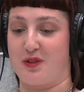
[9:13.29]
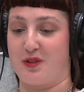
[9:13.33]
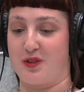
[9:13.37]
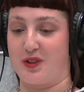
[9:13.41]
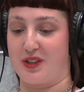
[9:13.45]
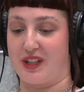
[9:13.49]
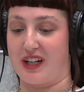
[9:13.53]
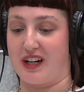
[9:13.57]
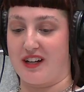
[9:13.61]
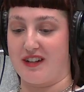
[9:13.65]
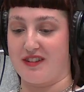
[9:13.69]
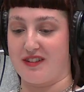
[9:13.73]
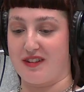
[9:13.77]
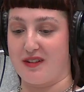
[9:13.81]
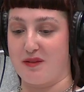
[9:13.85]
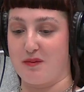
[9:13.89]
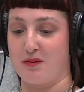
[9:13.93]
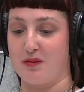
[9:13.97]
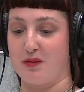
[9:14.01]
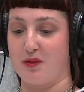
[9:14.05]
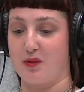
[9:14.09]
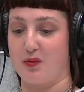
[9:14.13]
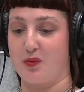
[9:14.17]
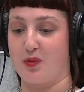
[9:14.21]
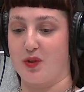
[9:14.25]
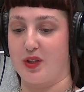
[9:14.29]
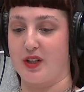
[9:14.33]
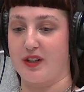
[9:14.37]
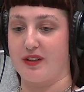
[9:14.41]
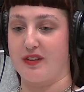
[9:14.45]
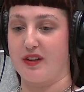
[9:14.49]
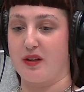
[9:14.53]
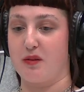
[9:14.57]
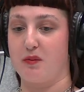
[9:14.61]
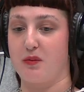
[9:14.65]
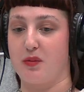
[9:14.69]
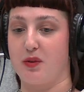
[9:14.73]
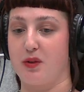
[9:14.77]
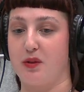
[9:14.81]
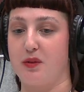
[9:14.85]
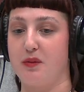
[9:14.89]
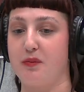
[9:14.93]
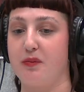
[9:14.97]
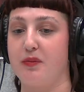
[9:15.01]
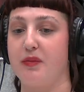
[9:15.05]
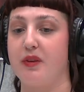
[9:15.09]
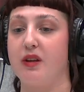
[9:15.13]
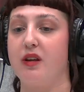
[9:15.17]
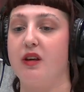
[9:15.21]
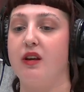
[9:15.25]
orgasm, for example,